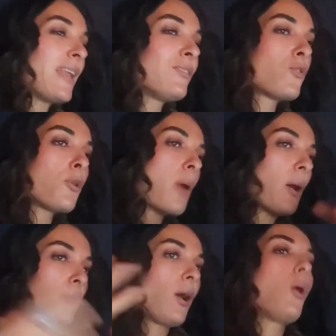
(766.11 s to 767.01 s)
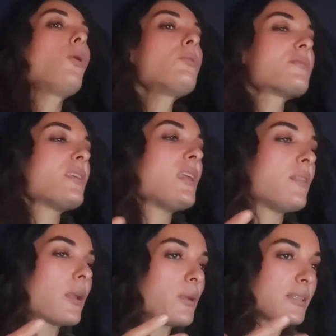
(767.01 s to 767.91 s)
And throughout the whole
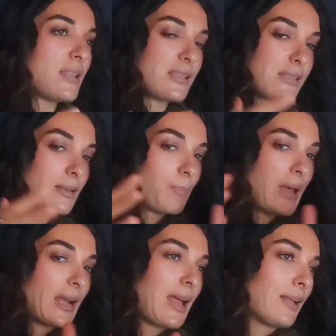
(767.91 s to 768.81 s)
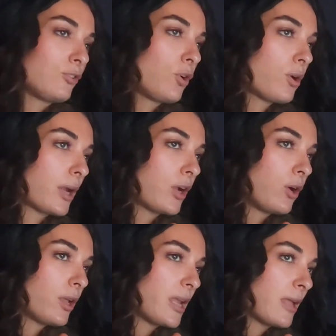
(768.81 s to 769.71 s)
scene, there is this parlato
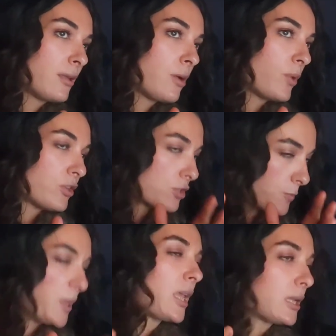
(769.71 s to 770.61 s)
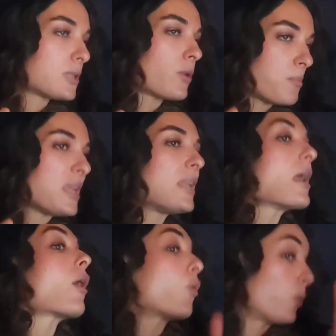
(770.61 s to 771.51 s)
Gregorian when you're speaking to
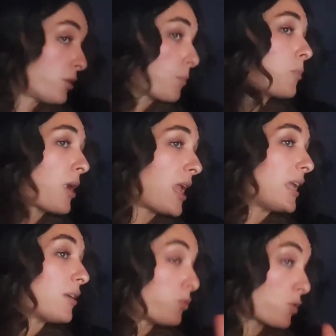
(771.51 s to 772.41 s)
Emilia or when you're praying,